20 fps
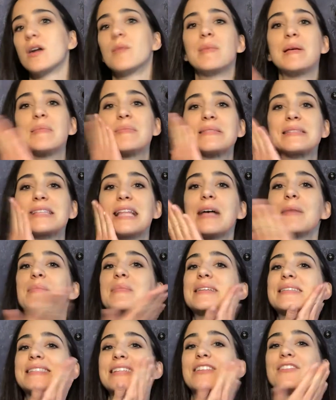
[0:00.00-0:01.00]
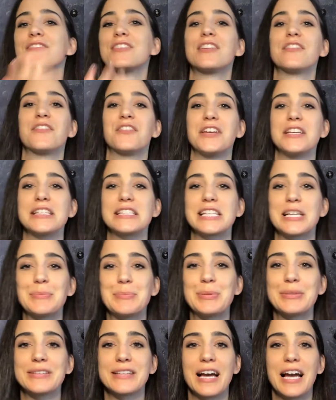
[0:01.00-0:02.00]
maybe slap myself in the face a couple
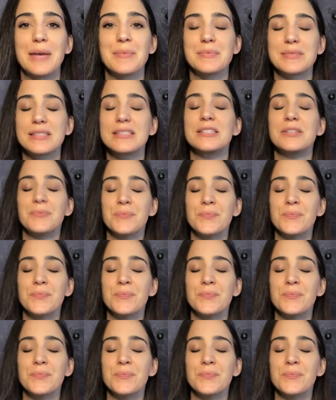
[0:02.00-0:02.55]
times.